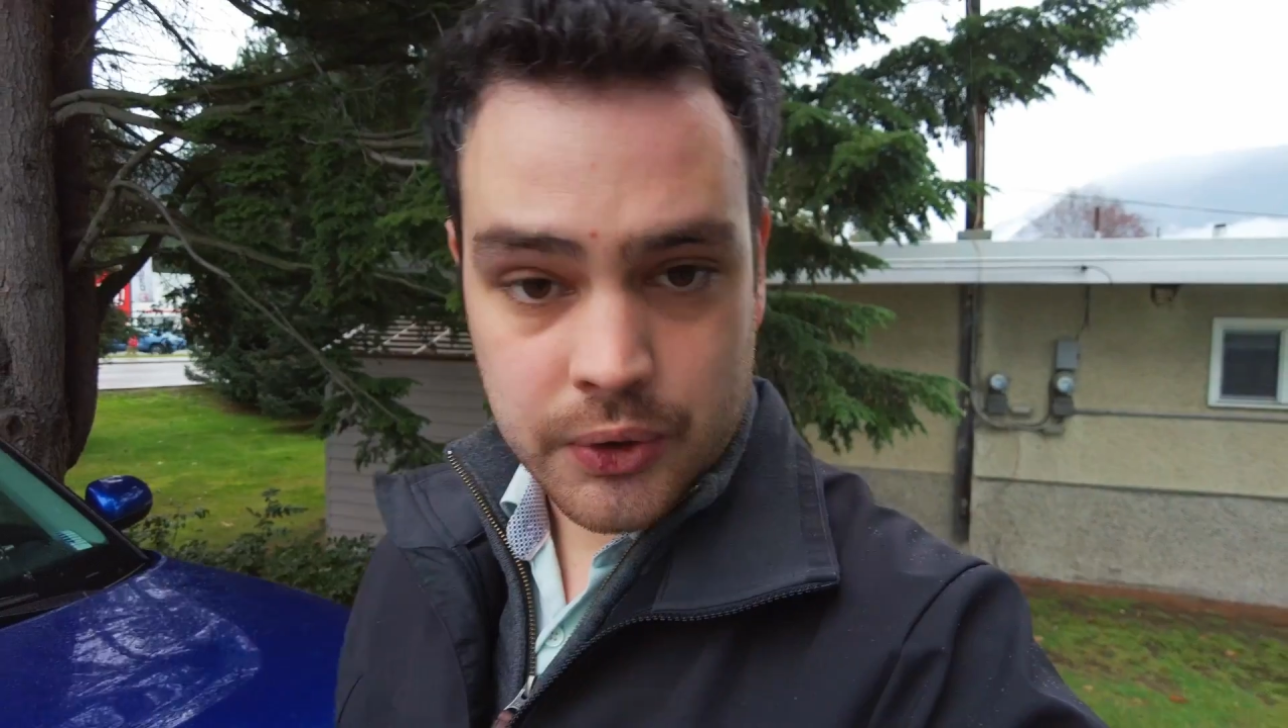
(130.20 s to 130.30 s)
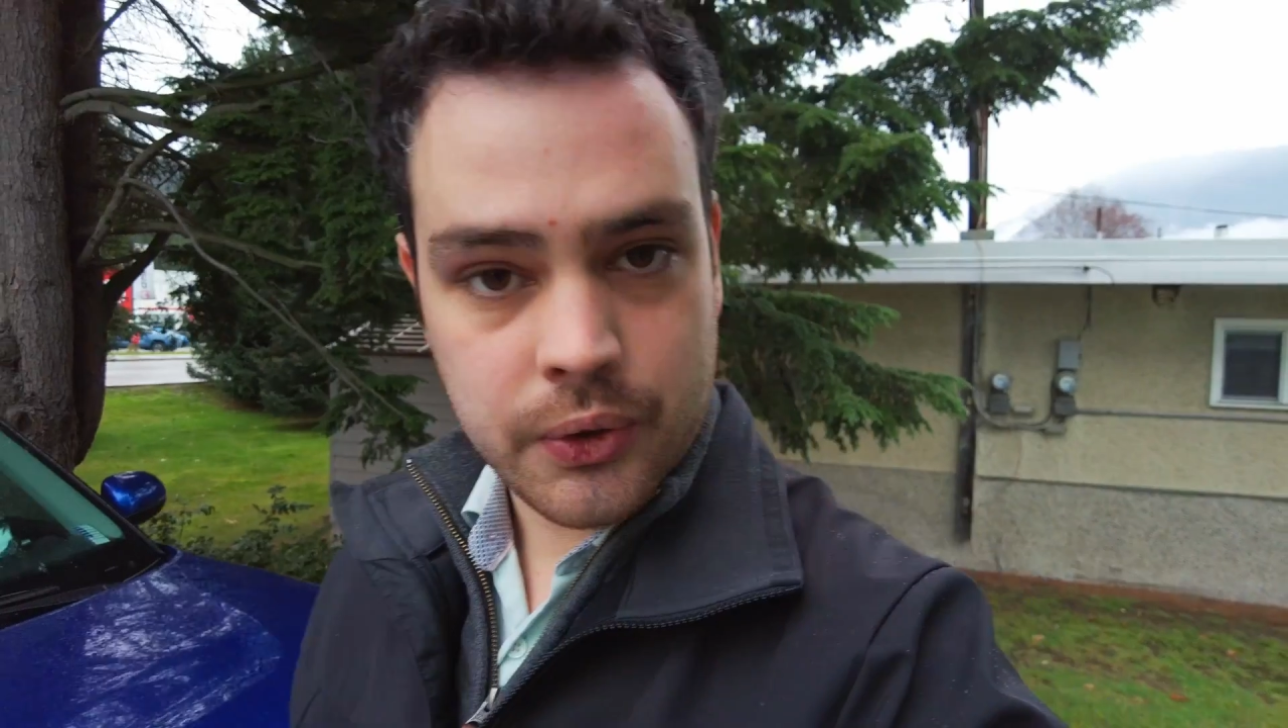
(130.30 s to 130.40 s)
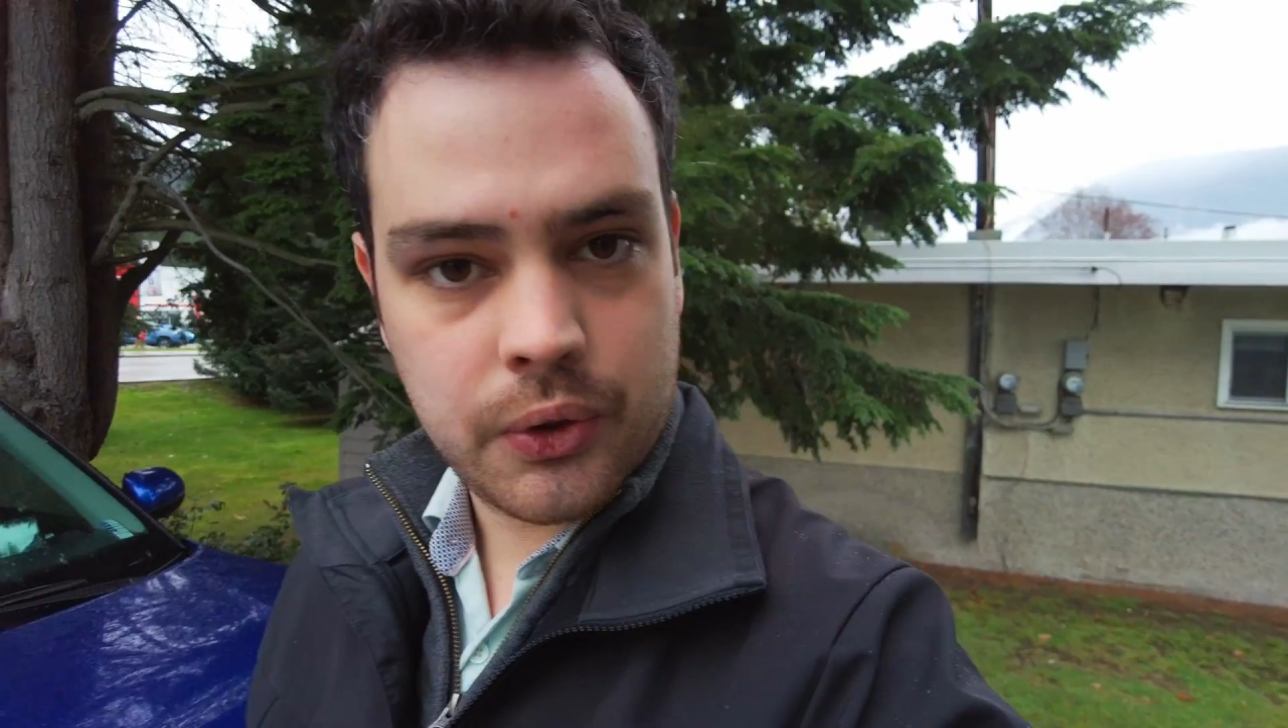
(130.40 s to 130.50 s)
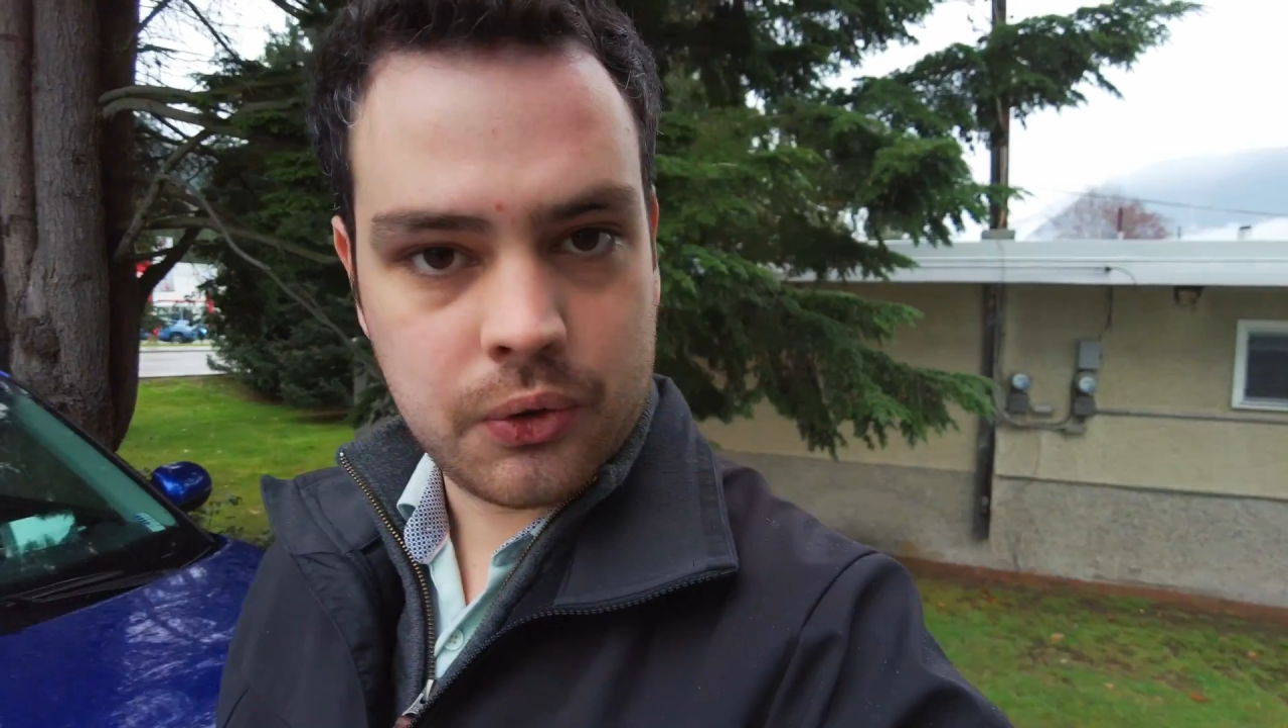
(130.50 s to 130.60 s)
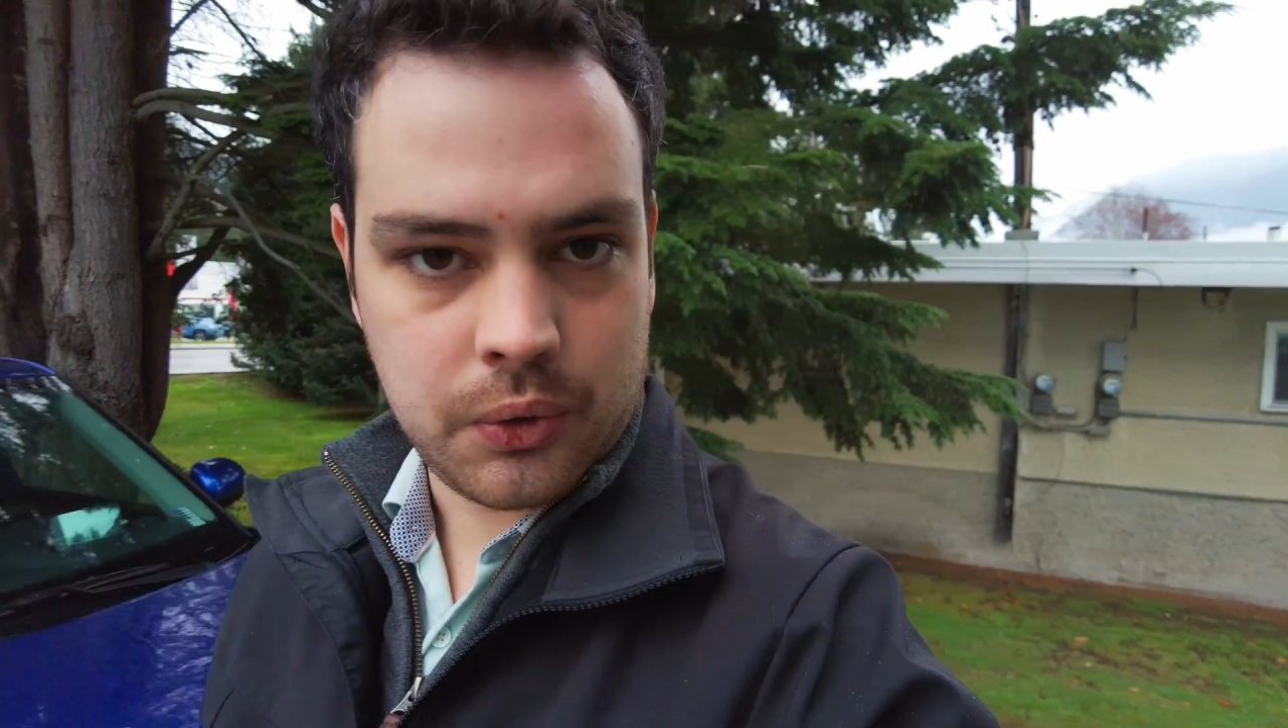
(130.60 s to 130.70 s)

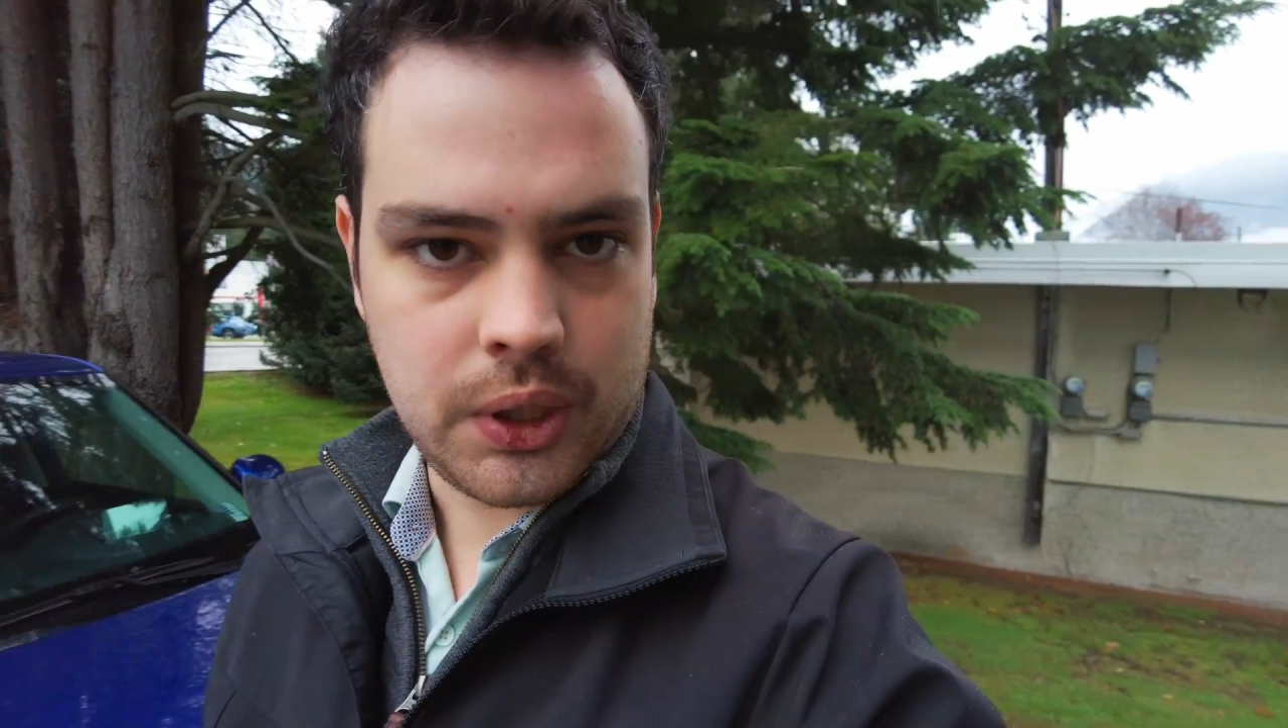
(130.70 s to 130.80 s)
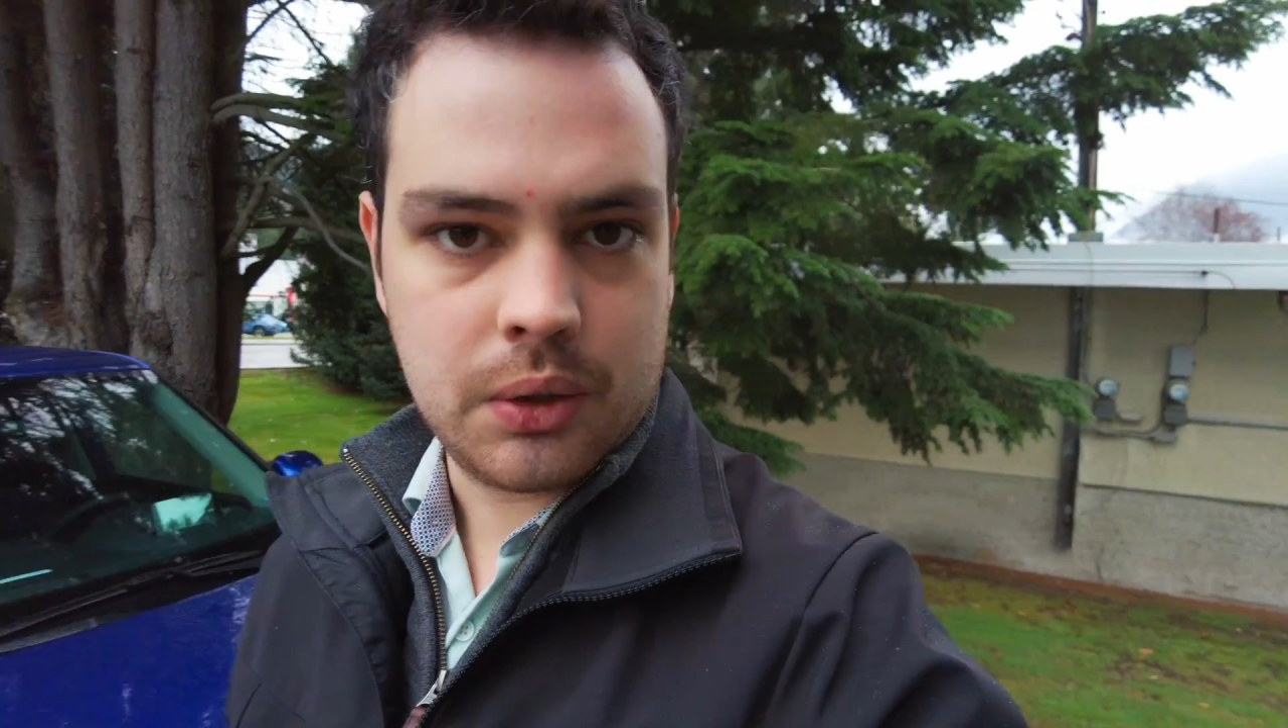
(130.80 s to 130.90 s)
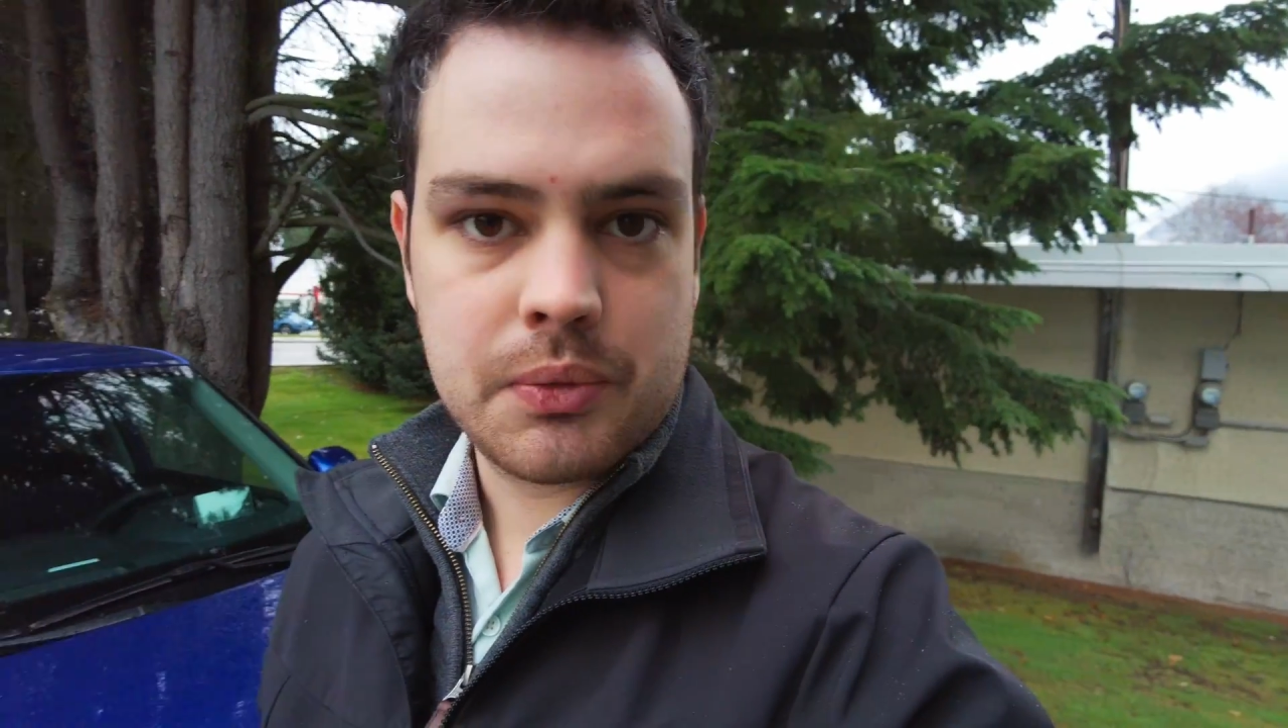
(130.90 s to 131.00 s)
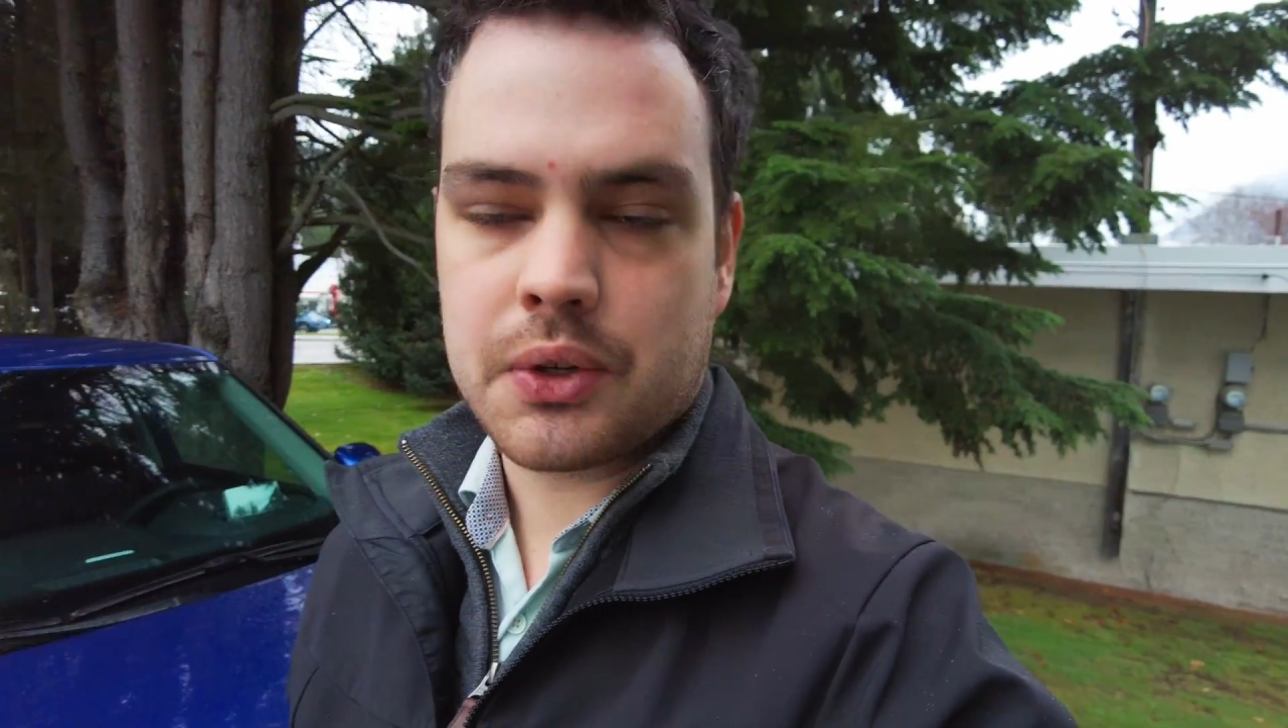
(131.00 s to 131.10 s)
3.